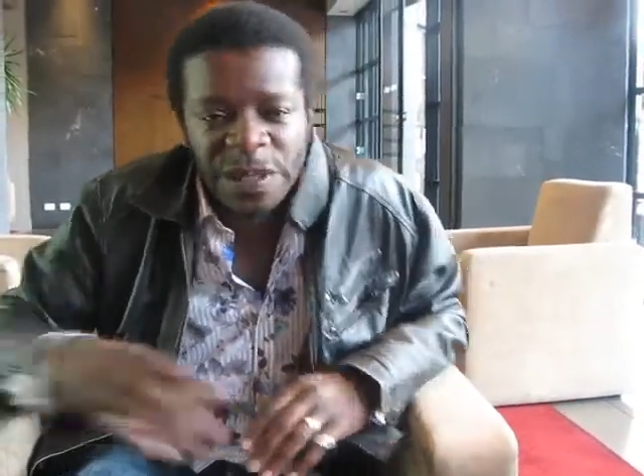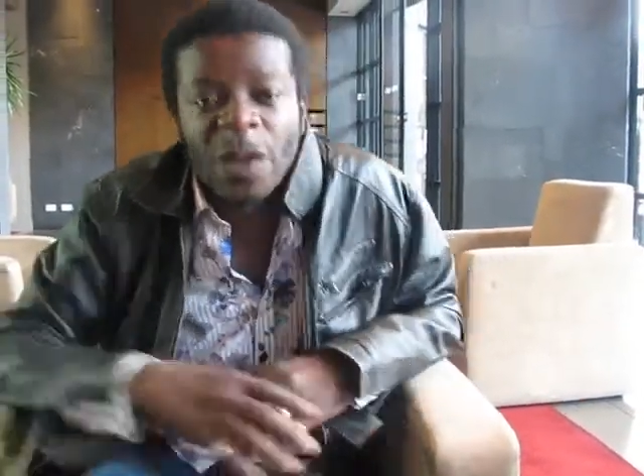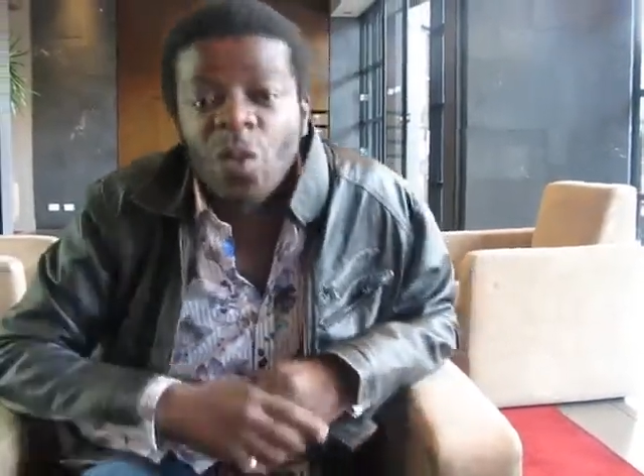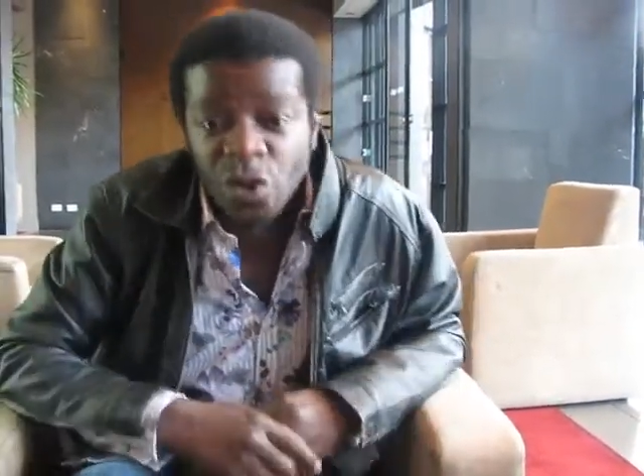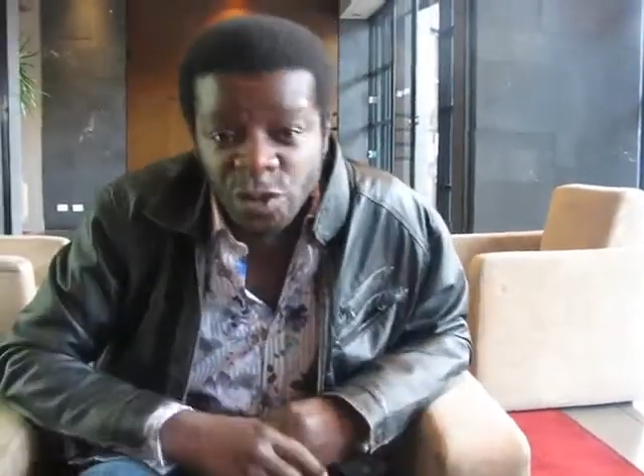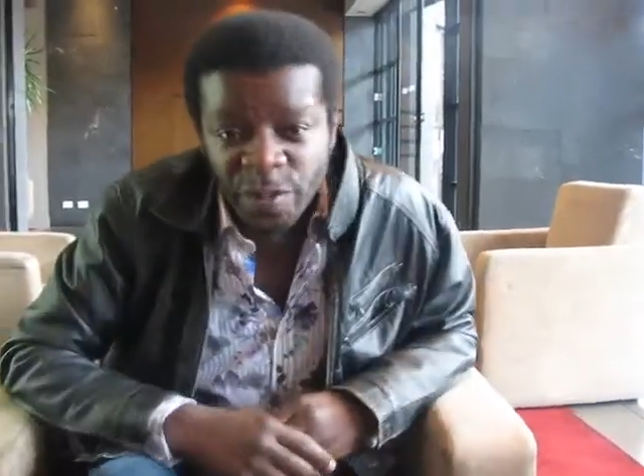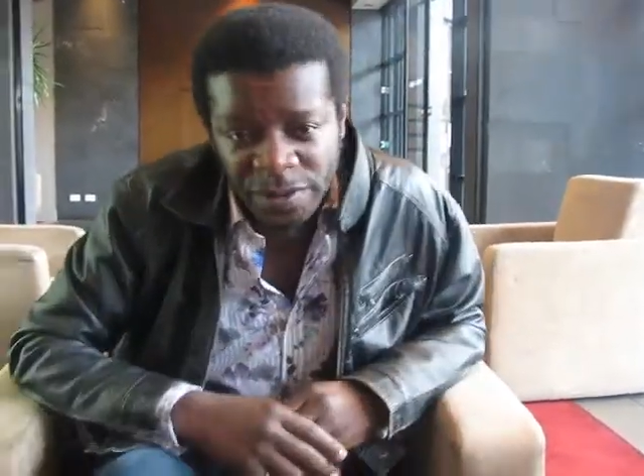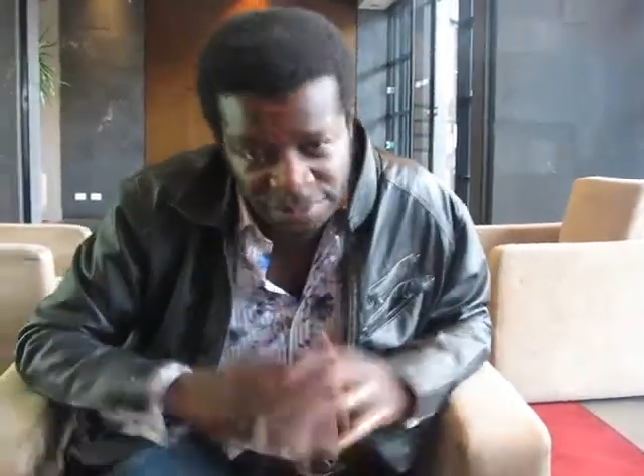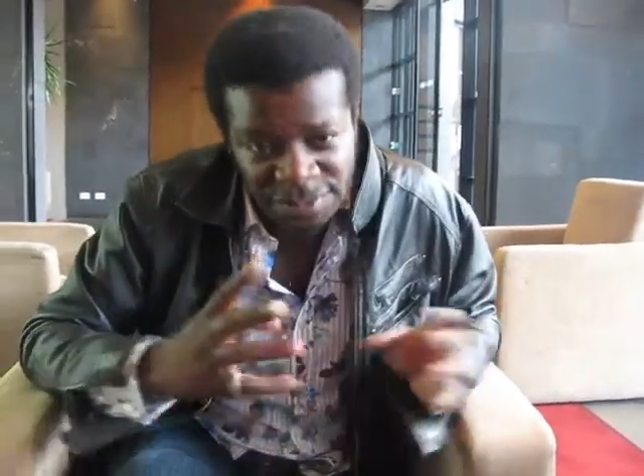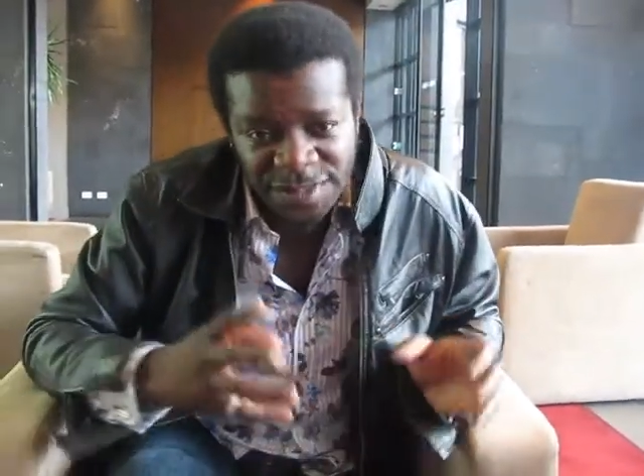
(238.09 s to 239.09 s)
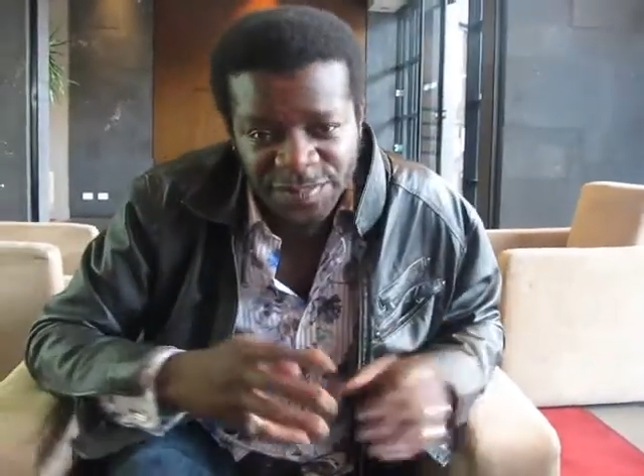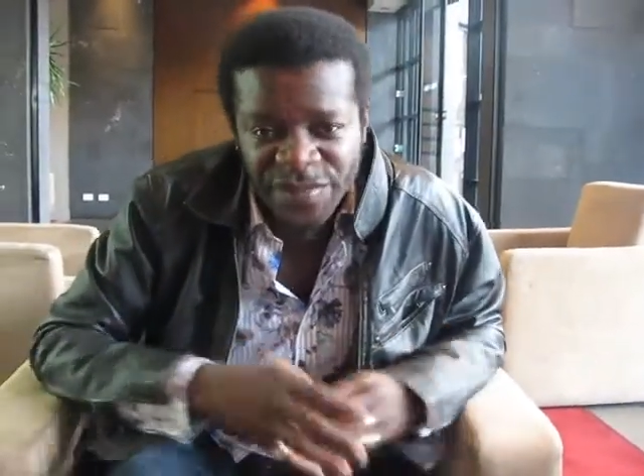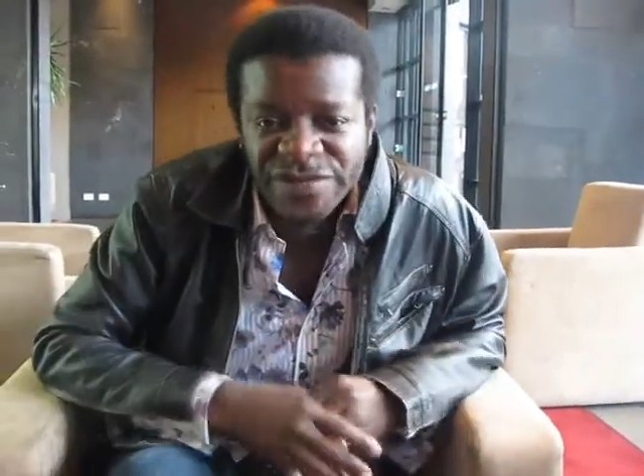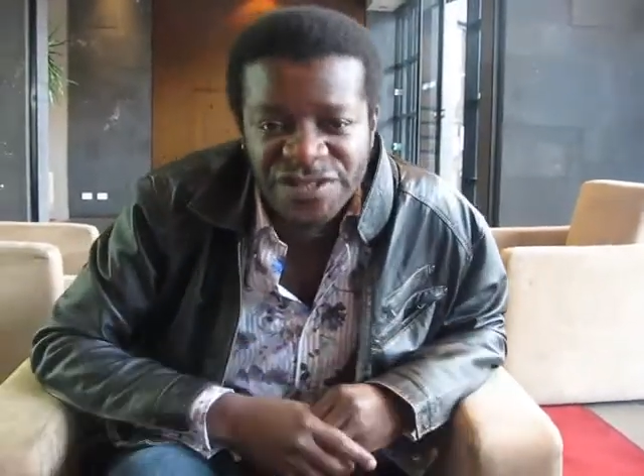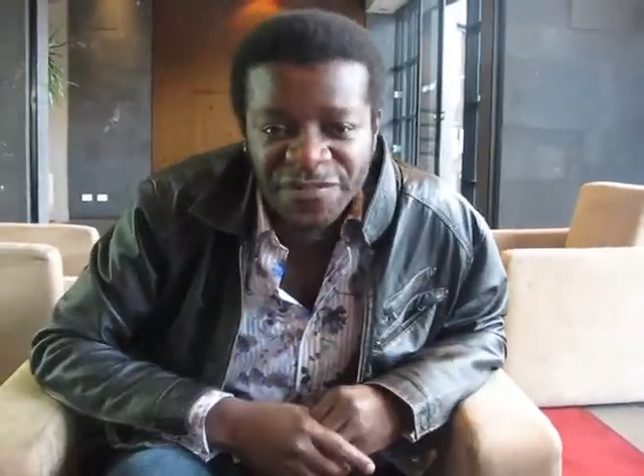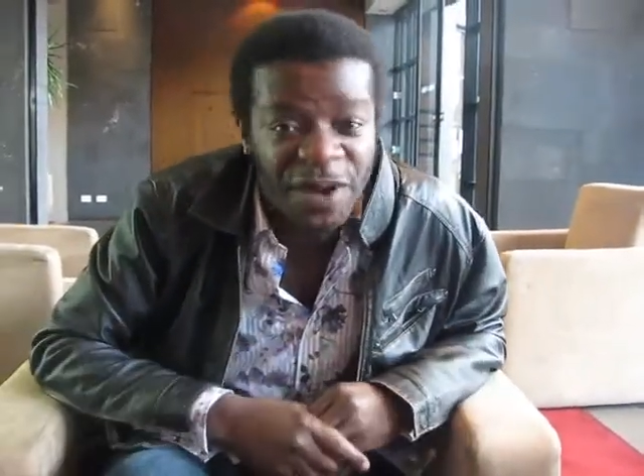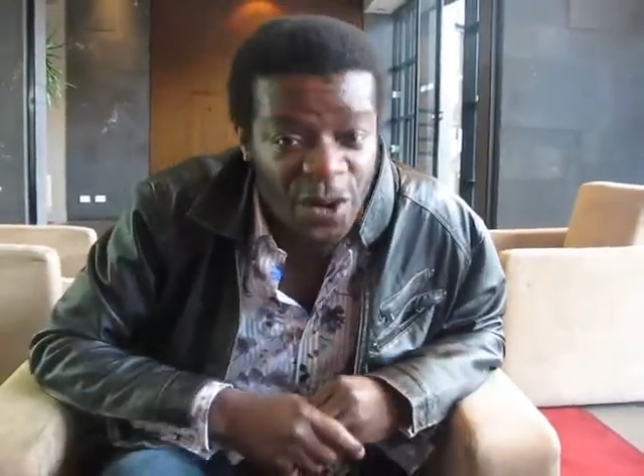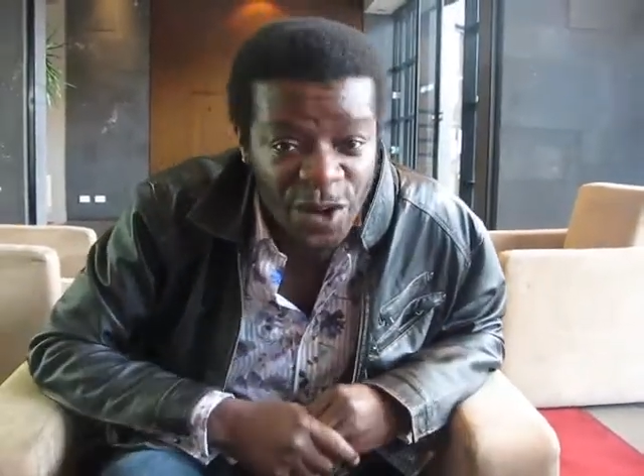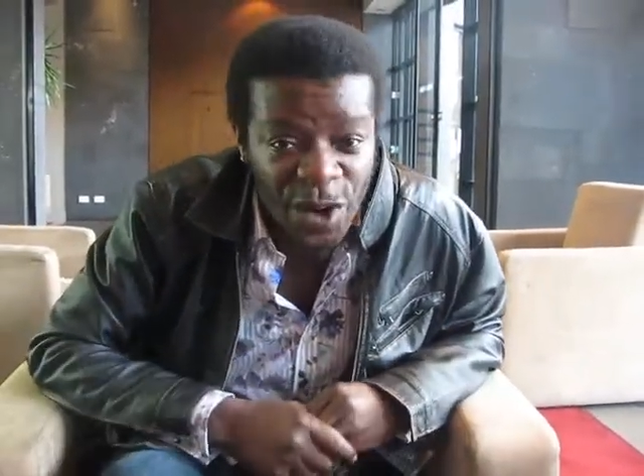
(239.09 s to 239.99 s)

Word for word: Well, I would, but in the privacy of my own